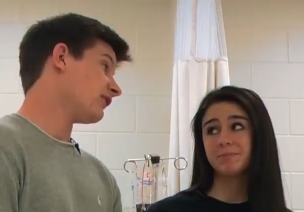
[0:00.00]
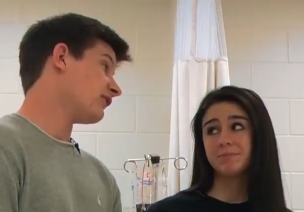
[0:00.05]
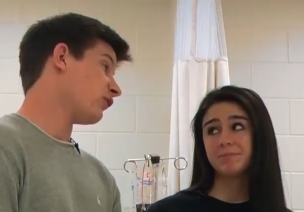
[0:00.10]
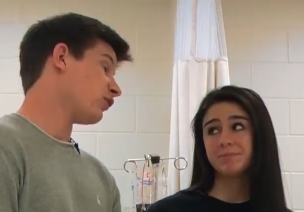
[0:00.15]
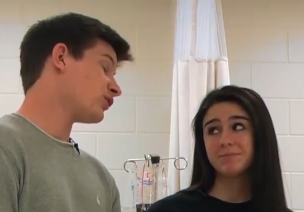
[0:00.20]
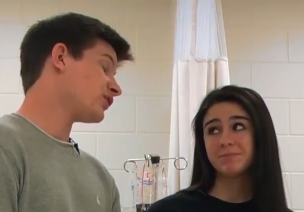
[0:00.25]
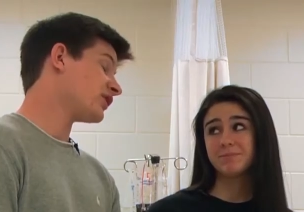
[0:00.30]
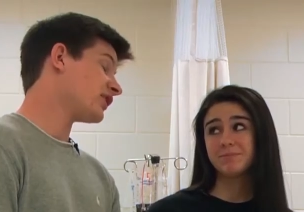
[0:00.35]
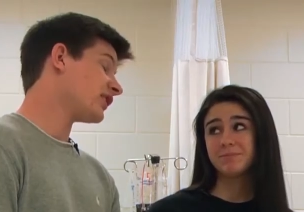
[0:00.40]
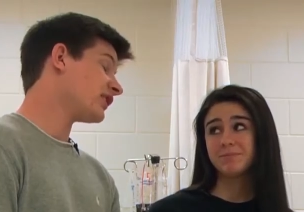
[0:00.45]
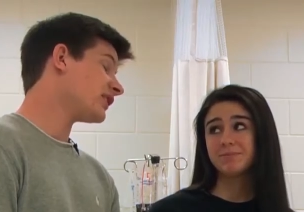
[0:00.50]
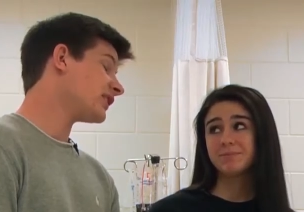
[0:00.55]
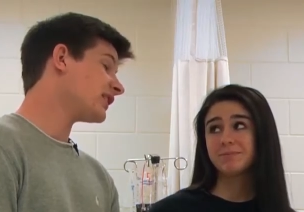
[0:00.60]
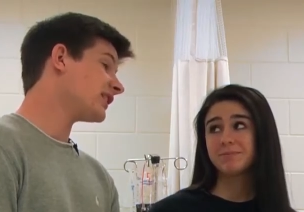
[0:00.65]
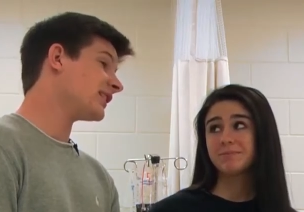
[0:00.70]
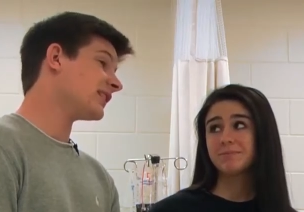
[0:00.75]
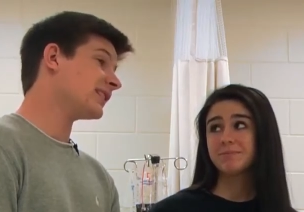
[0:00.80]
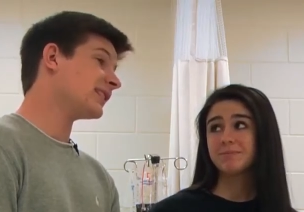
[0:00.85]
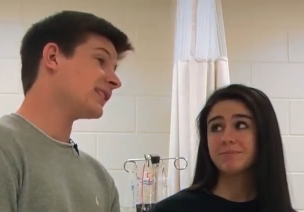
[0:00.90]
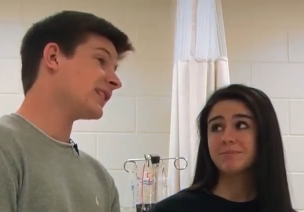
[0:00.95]

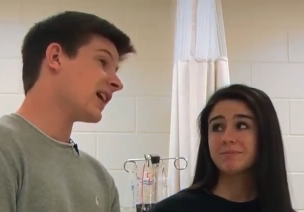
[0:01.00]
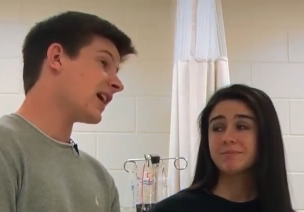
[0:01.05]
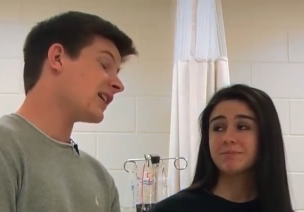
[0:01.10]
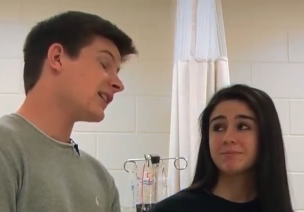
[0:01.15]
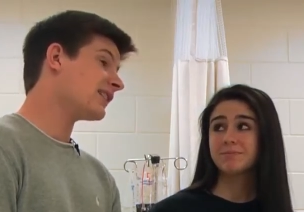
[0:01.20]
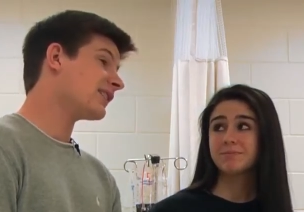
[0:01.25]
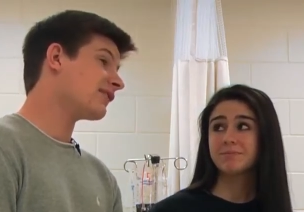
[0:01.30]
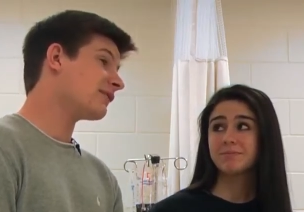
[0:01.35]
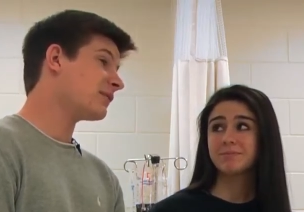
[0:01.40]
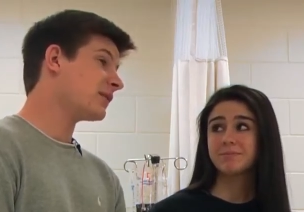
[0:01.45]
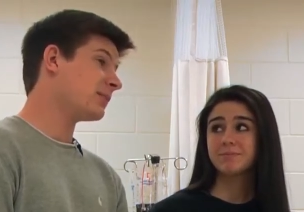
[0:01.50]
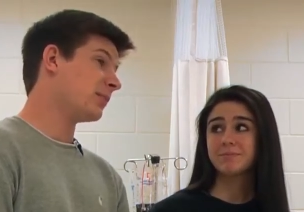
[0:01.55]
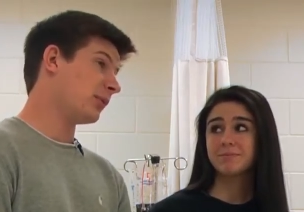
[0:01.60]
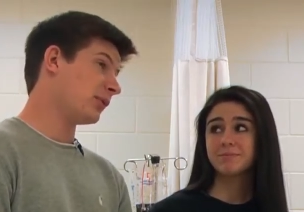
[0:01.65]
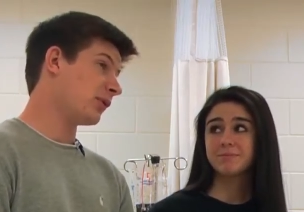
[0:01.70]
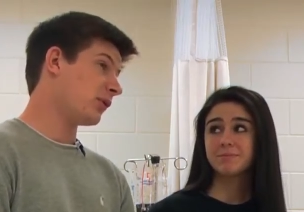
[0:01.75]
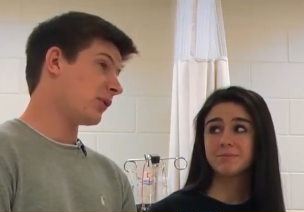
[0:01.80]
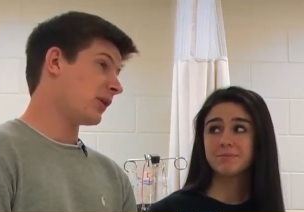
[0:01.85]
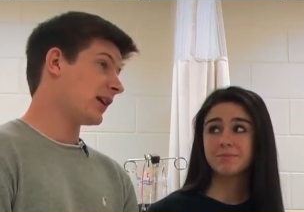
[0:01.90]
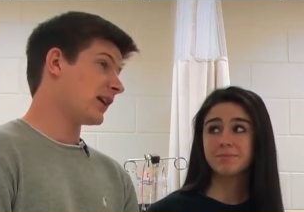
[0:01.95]
Speaker 1: Unfortunately, not enough
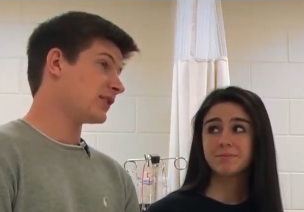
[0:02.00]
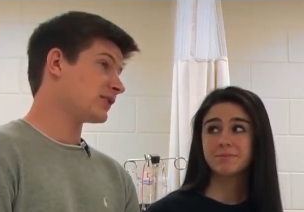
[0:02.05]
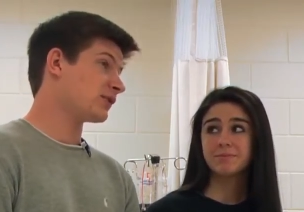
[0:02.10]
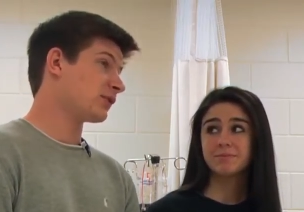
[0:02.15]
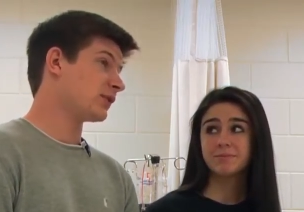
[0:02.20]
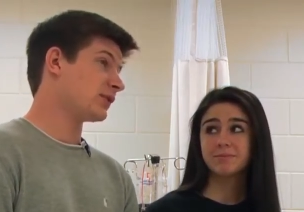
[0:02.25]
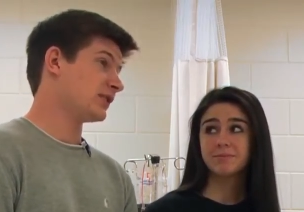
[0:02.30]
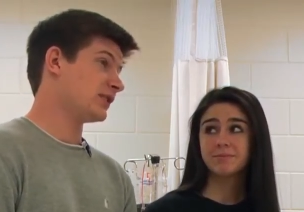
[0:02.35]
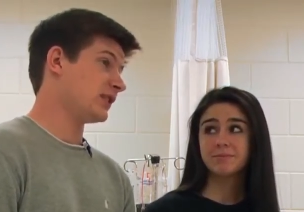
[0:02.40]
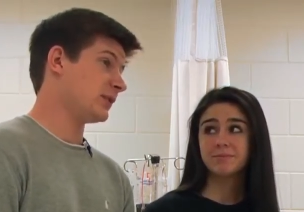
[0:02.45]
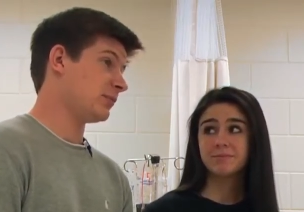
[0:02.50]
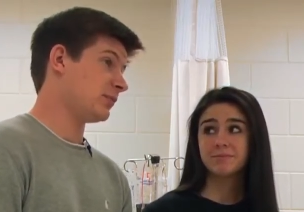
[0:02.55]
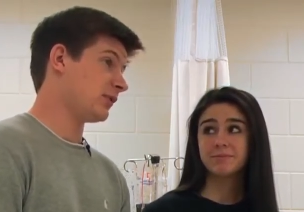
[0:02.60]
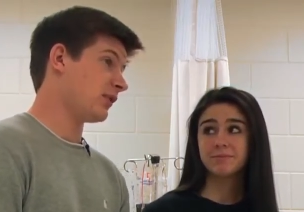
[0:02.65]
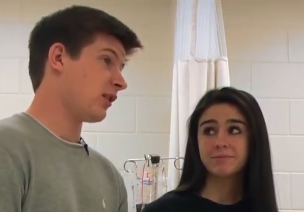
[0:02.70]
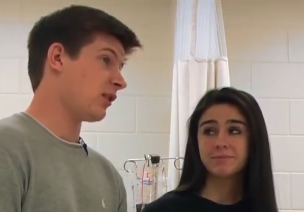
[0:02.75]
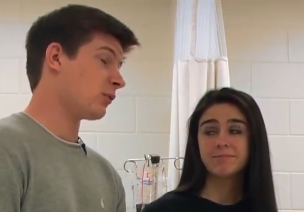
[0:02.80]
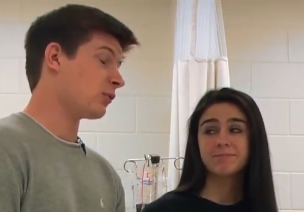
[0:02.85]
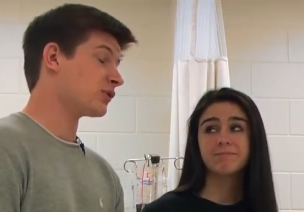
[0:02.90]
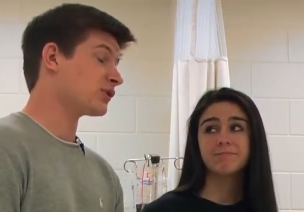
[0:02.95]
people know hands-only
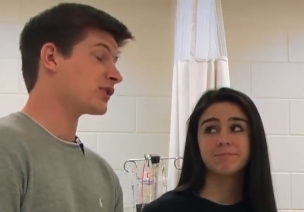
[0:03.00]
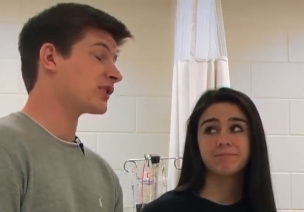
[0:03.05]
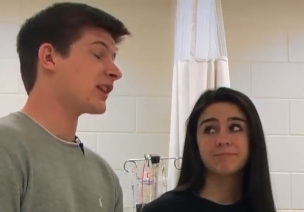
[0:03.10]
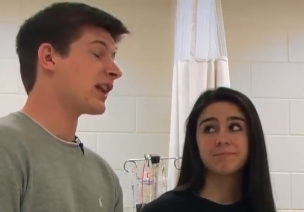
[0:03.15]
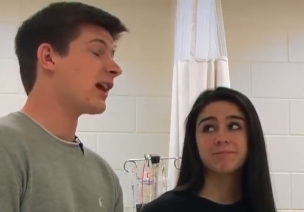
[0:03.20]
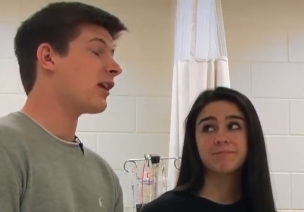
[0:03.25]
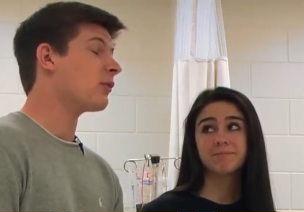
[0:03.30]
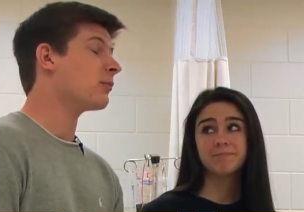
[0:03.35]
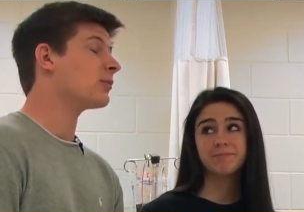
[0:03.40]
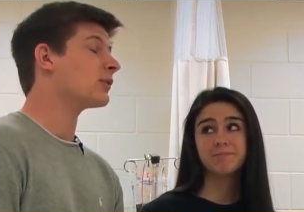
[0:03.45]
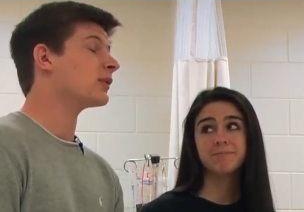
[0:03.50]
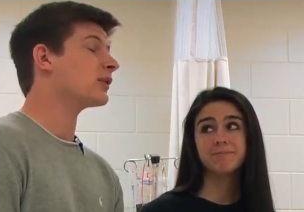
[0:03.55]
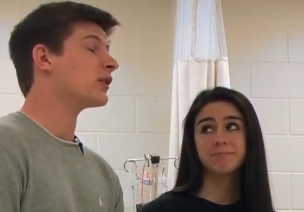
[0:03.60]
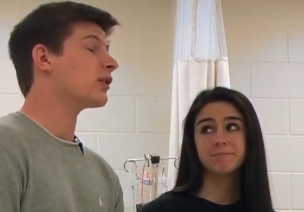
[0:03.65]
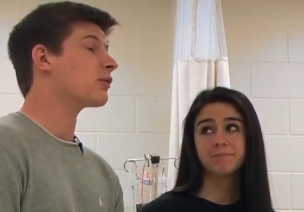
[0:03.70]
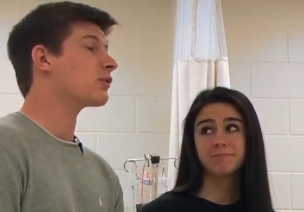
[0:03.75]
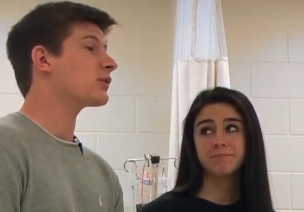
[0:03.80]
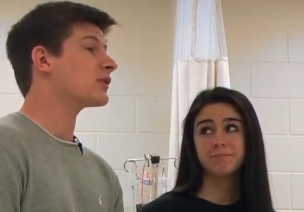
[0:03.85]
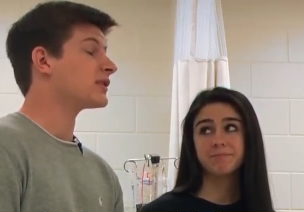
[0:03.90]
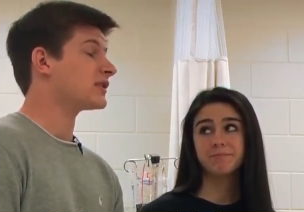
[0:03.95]
CPR, which could help
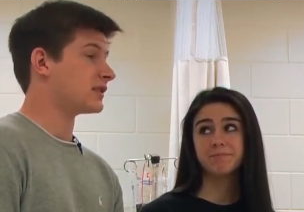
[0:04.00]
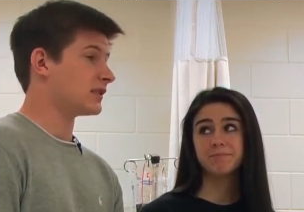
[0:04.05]
lower